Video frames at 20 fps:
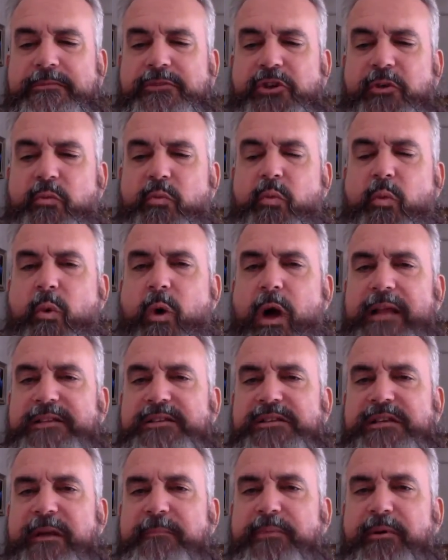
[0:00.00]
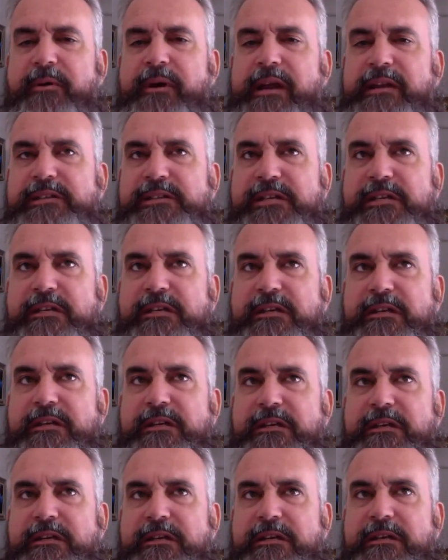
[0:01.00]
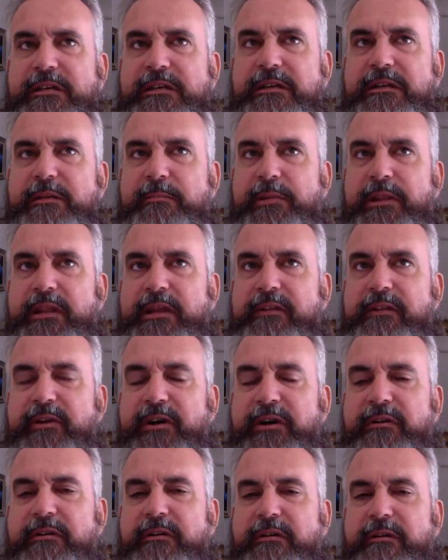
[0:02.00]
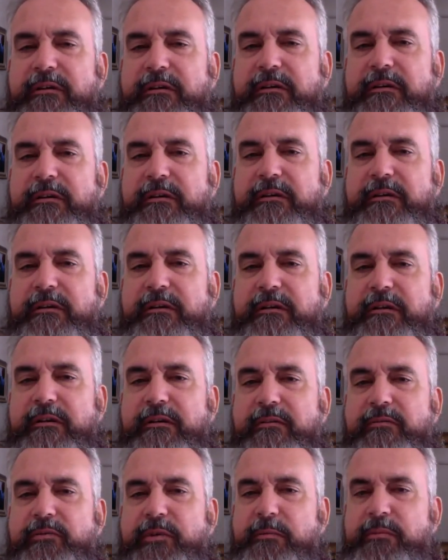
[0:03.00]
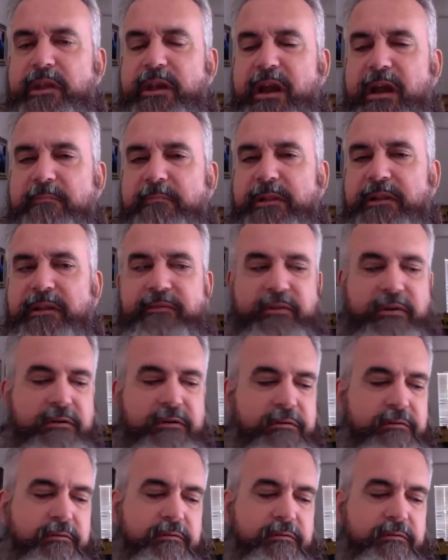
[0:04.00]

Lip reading: So what separates the believer from the non-believer?